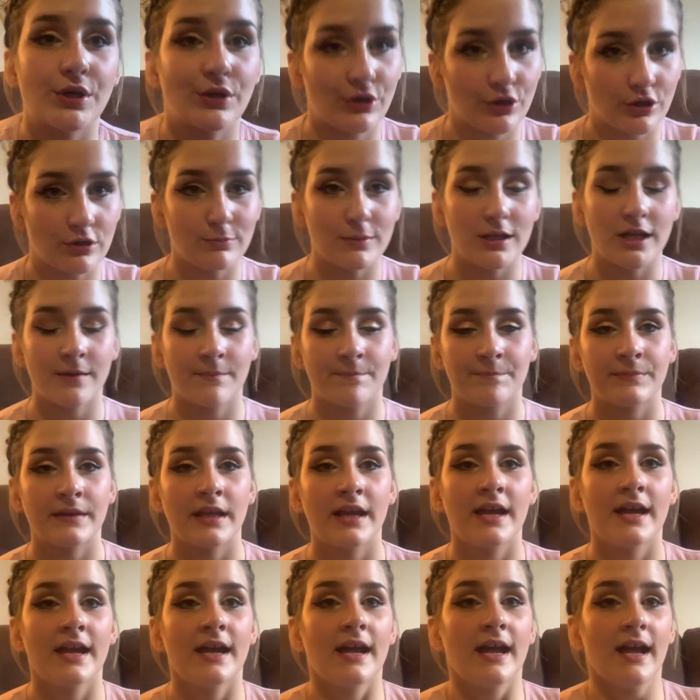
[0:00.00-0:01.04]
heard me.
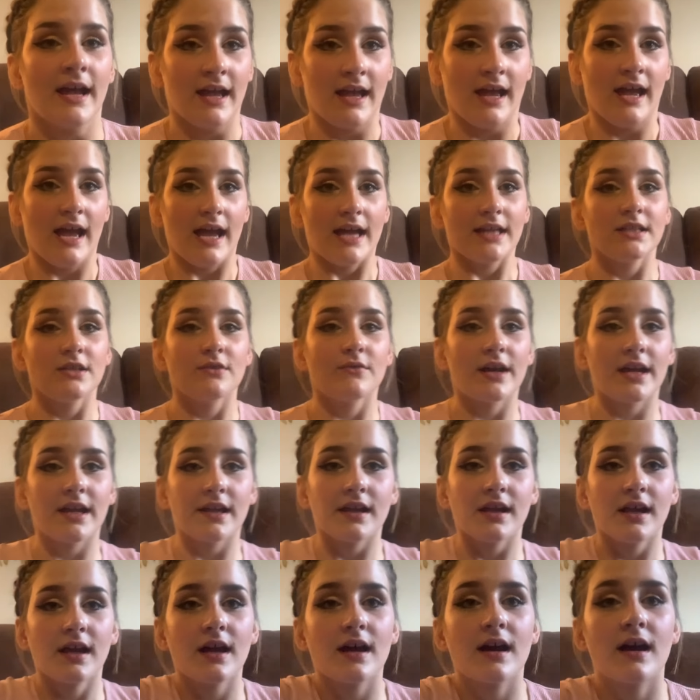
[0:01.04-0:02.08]

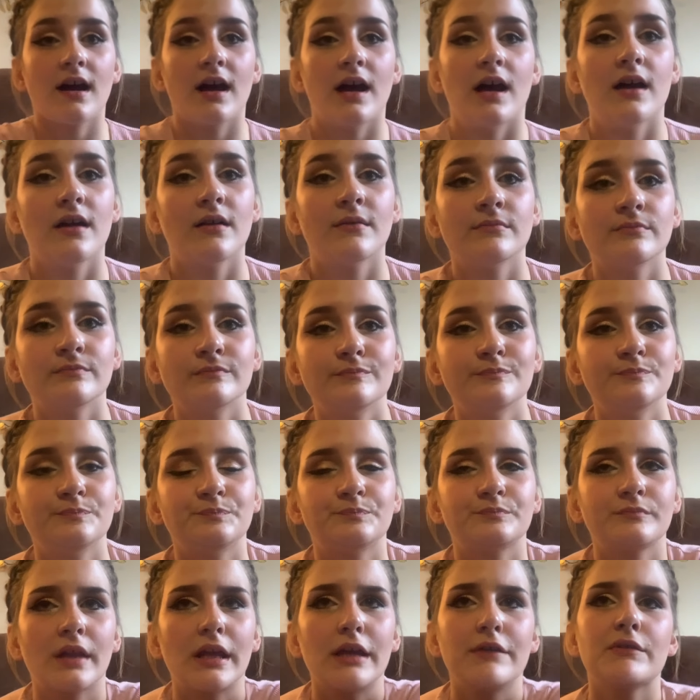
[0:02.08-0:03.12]
Anyway, um,
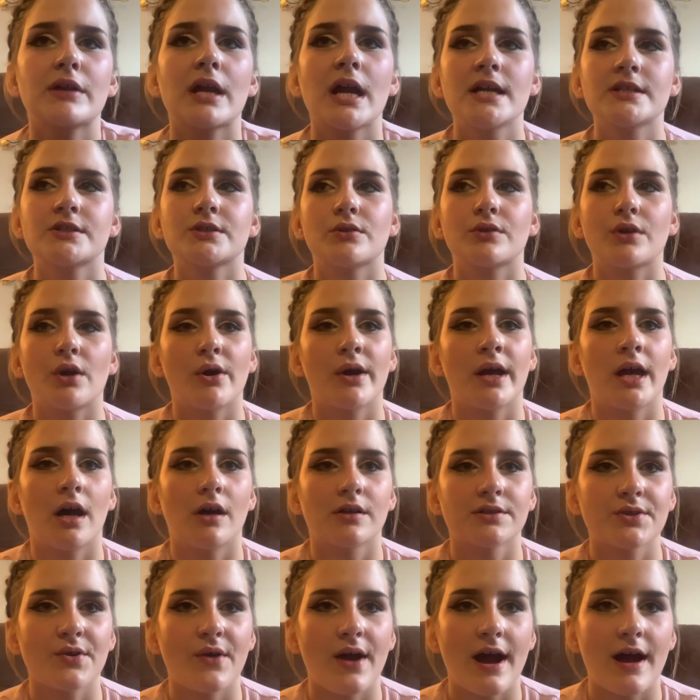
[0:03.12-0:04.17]
if you guys don't know, I
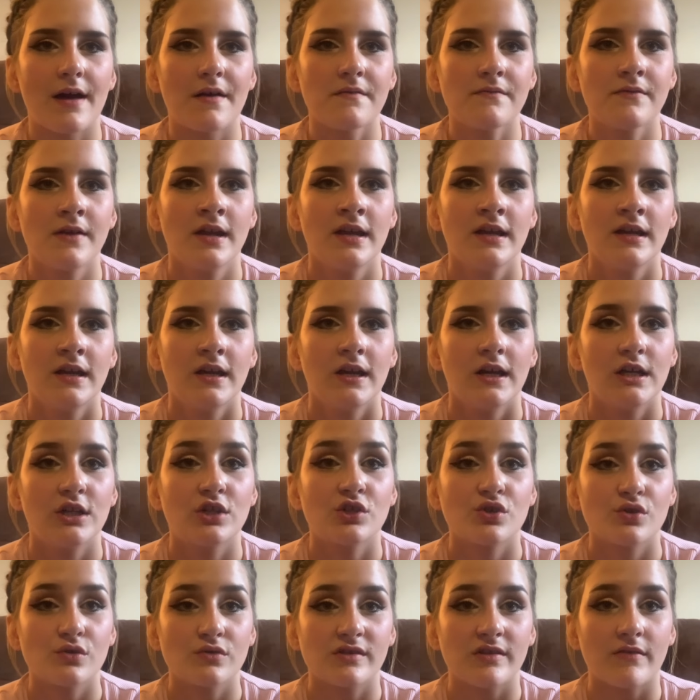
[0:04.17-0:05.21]
also have
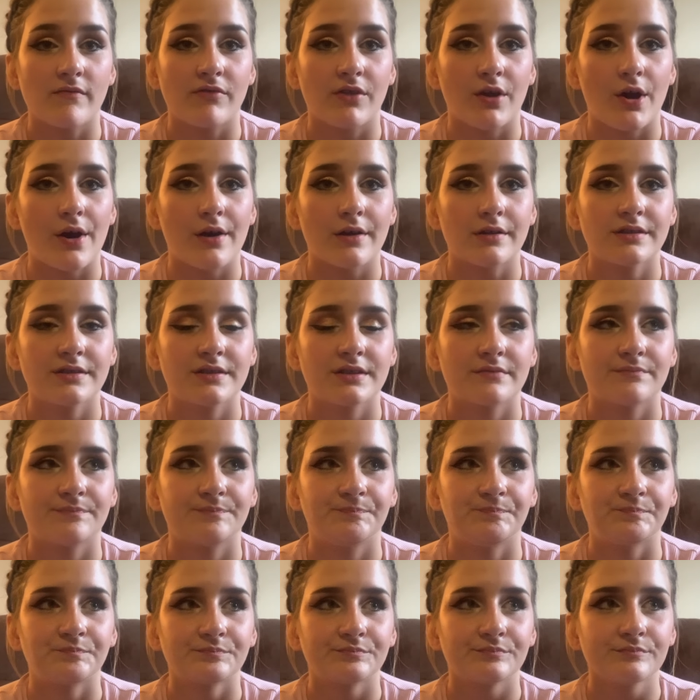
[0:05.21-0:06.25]
intrusive thoughts
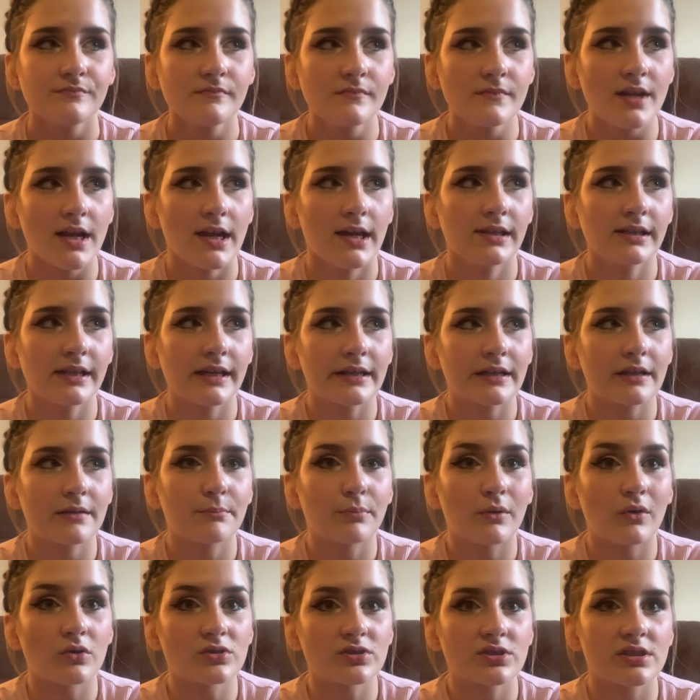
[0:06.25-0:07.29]
and like
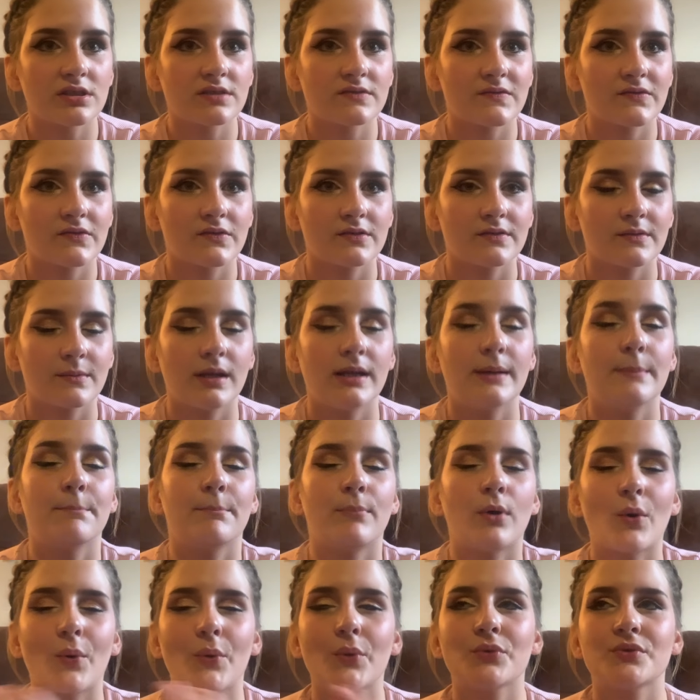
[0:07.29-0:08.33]
impulsive,
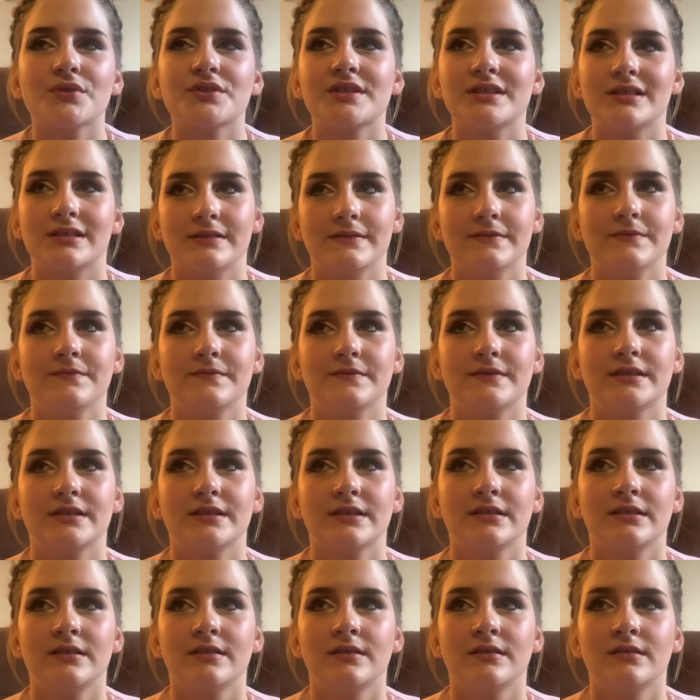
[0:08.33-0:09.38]
impulsives.
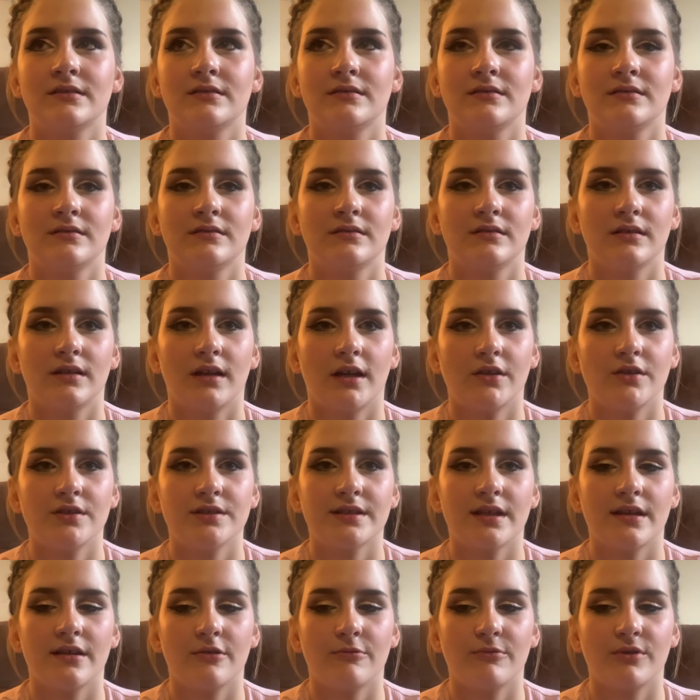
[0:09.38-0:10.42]
How do you
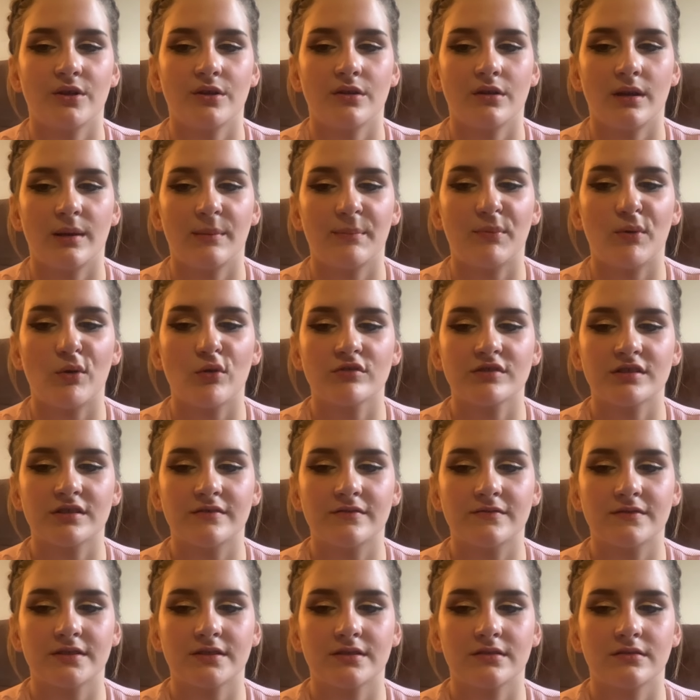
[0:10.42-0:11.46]
say that word?
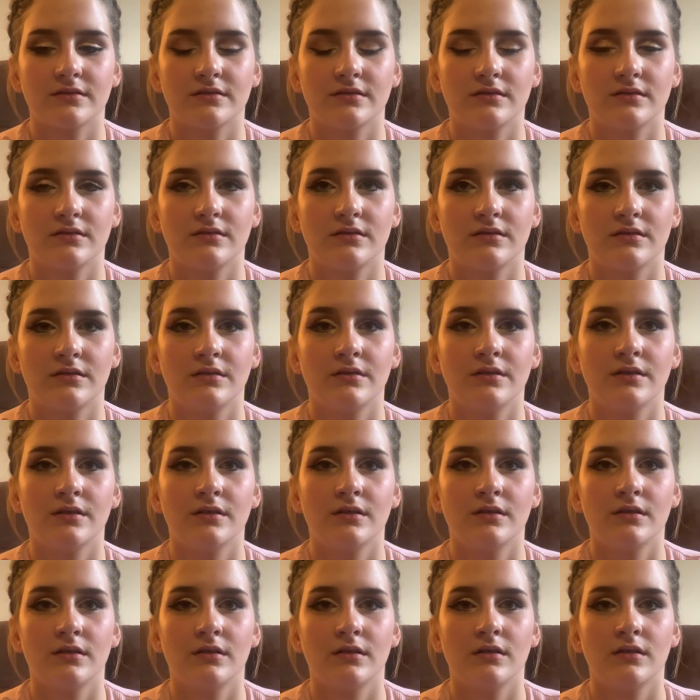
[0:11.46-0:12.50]
Impulsives.
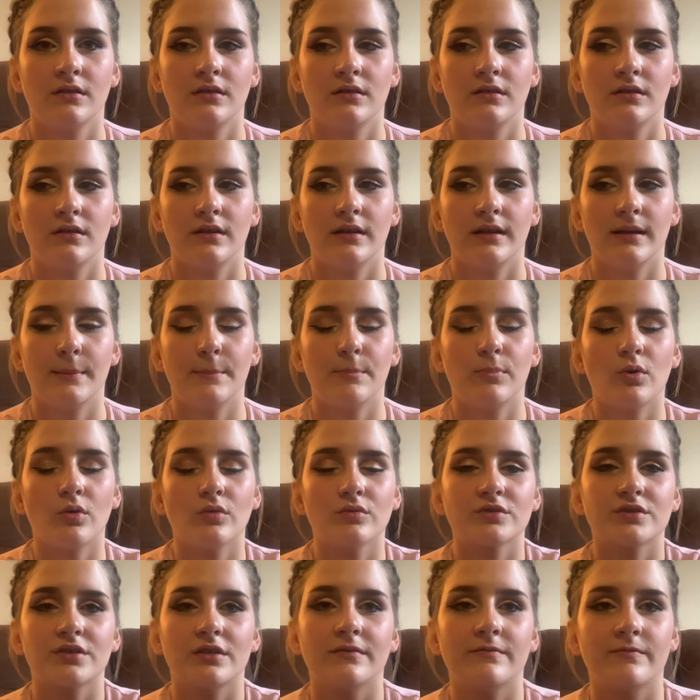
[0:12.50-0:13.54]
Impulsive.
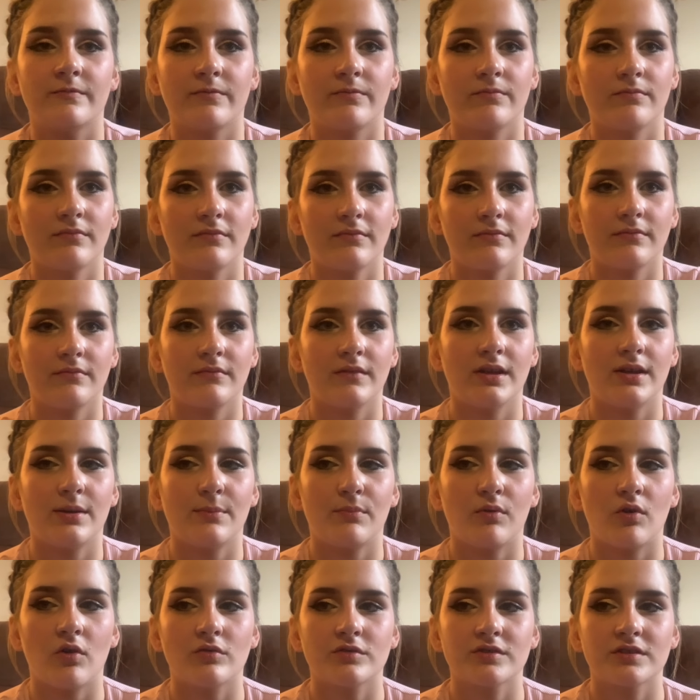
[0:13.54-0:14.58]
Impulsive,
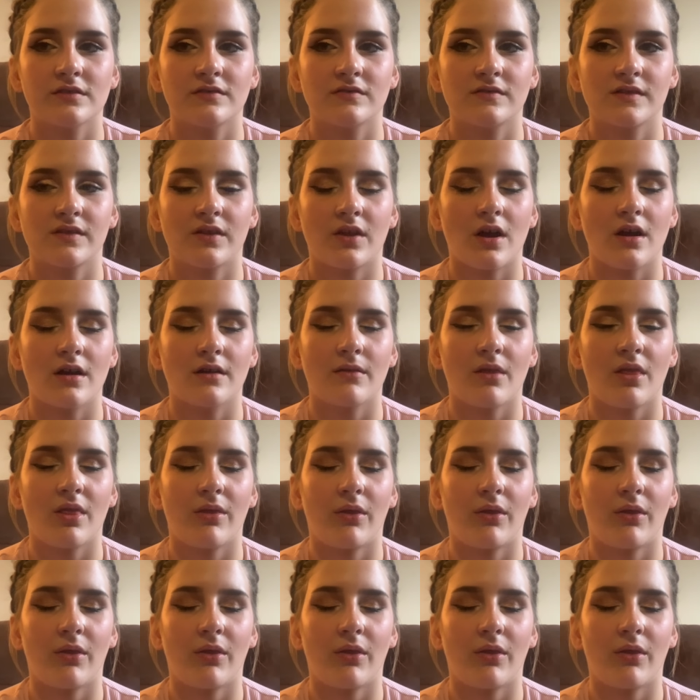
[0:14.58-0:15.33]
impulsive thought,